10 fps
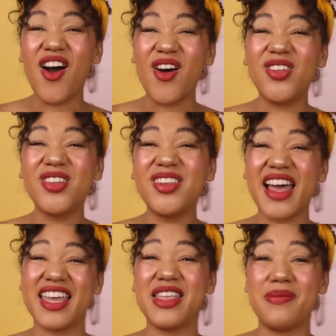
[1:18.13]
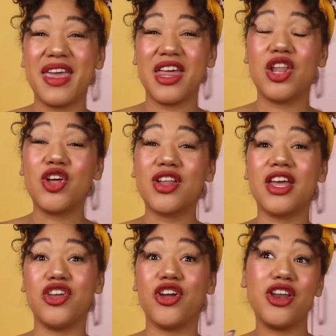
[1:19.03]
also like to make it look
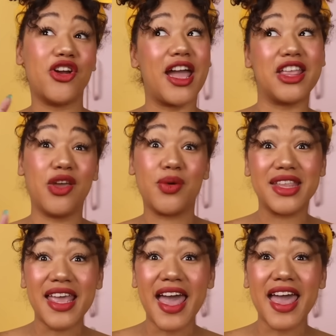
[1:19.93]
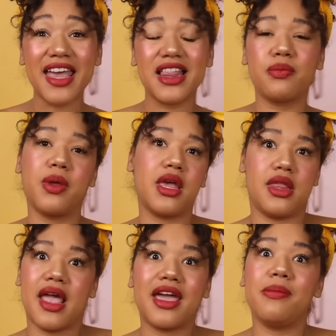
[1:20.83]
like you're interacting with text because
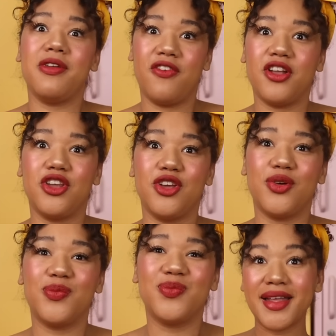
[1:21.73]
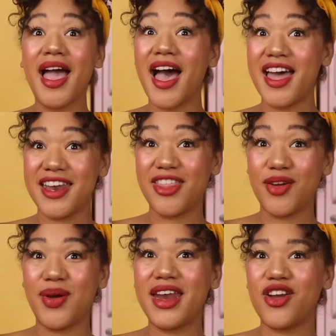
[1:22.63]
that could be fun too. Another
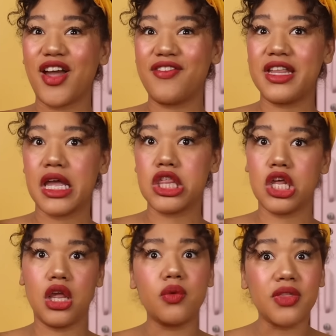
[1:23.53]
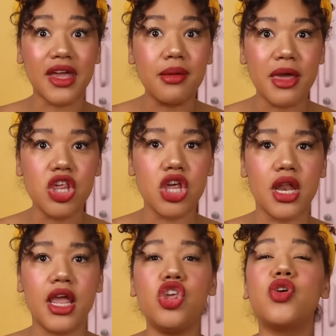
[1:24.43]
way to grab attention is with animation,
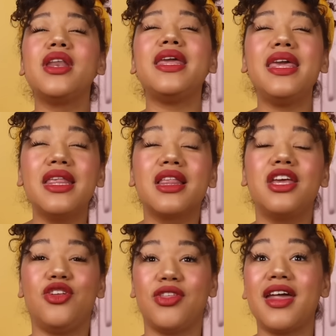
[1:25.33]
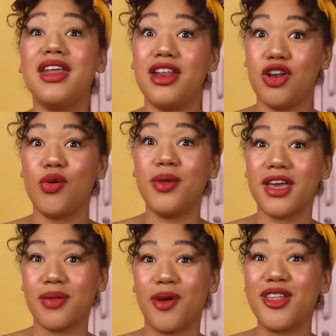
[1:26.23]
and you can easily do that in Adobe
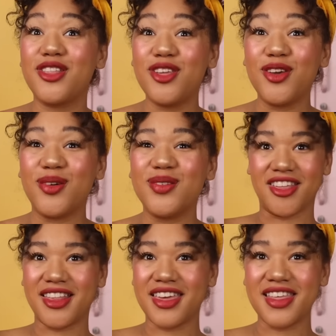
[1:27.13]
Express too, just like